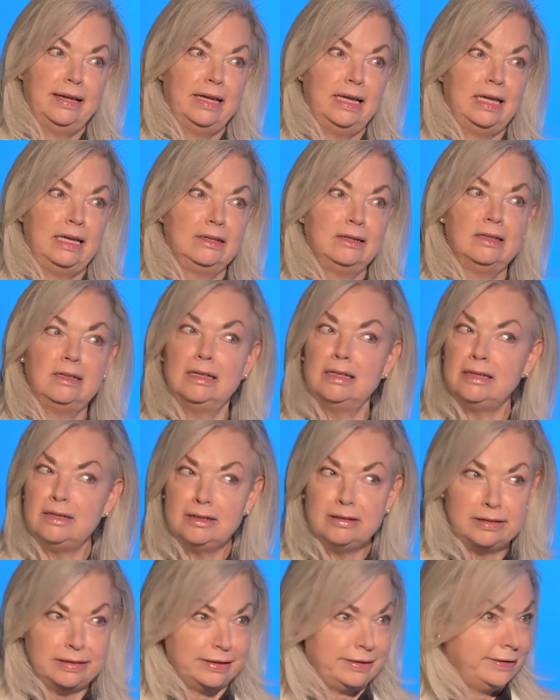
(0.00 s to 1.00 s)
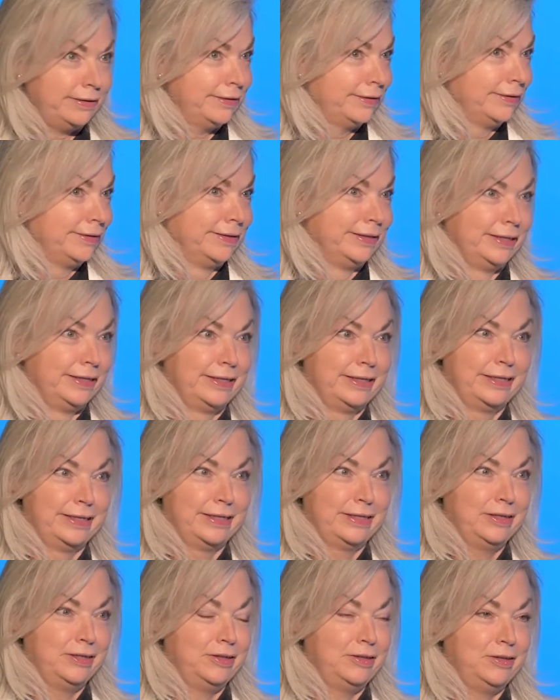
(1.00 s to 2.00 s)
and clearly
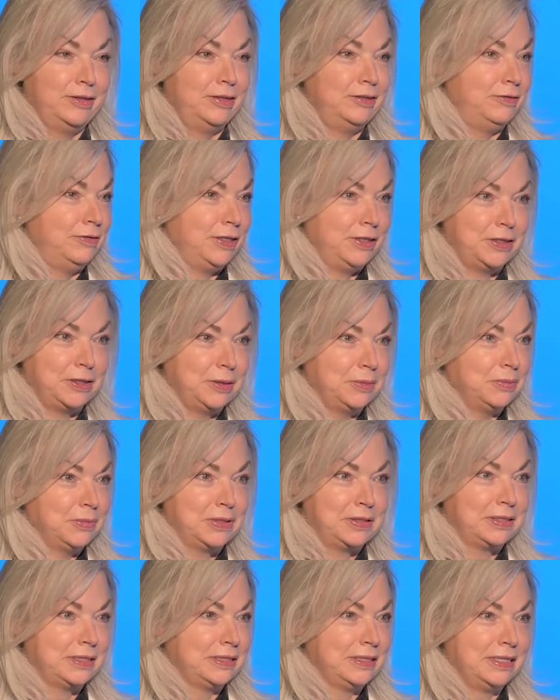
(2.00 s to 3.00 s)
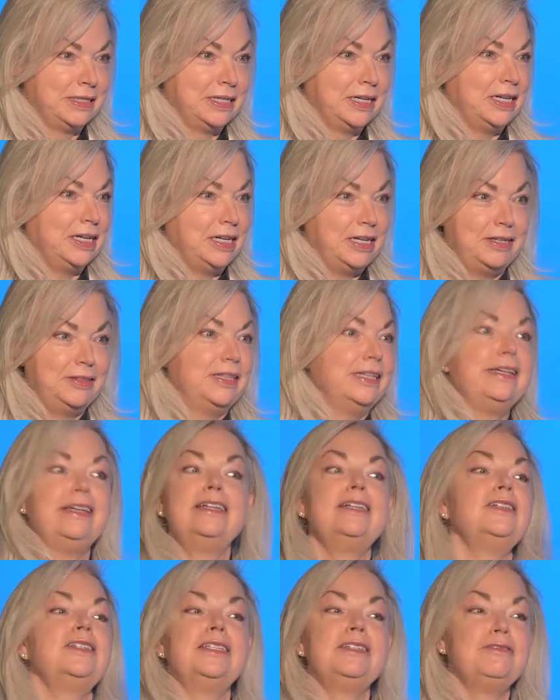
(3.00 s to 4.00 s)
the victims, the
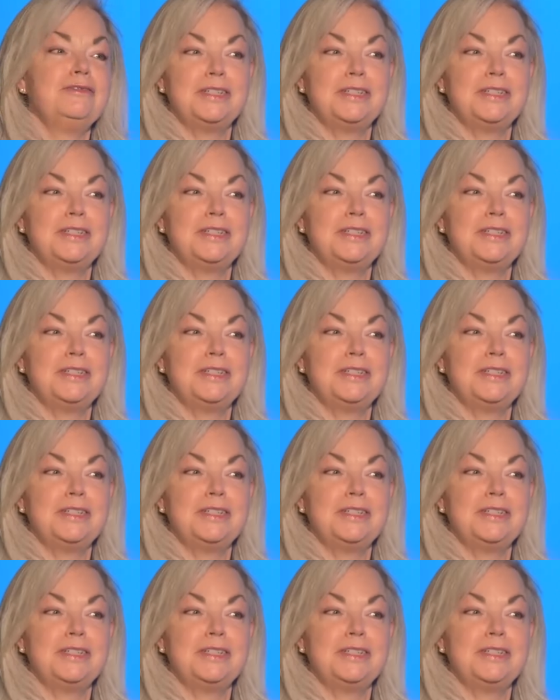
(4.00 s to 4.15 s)
innocent